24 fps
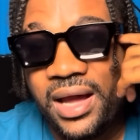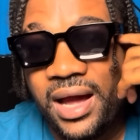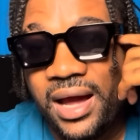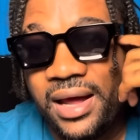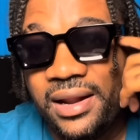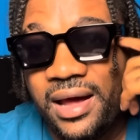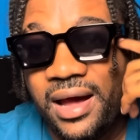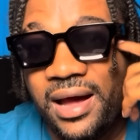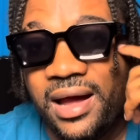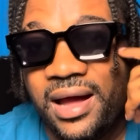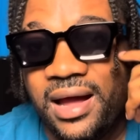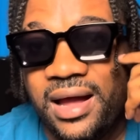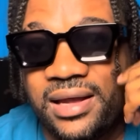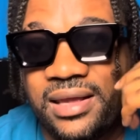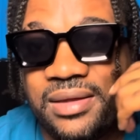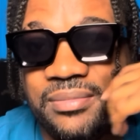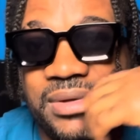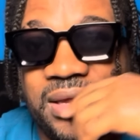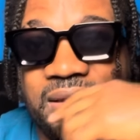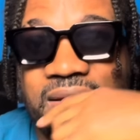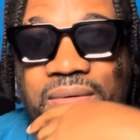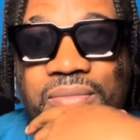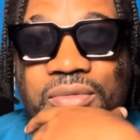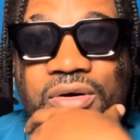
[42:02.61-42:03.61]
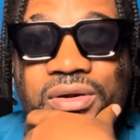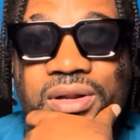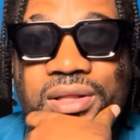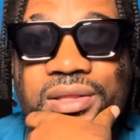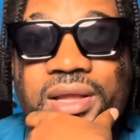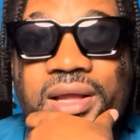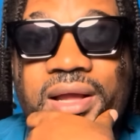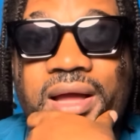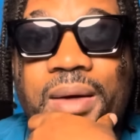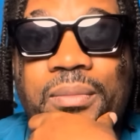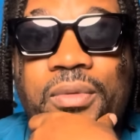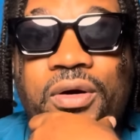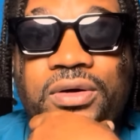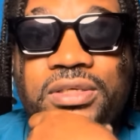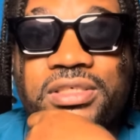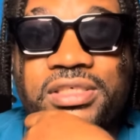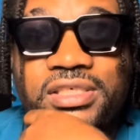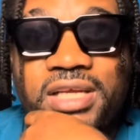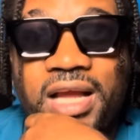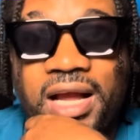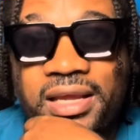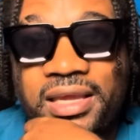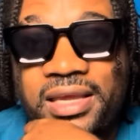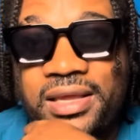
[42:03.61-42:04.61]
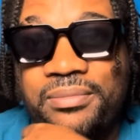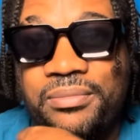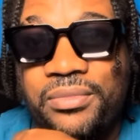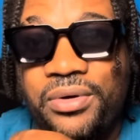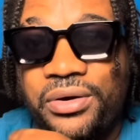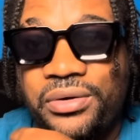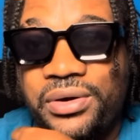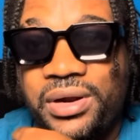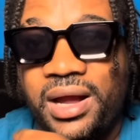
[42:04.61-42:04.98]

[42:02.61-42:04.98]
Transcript: other argument. We want to think about Shaquin Murray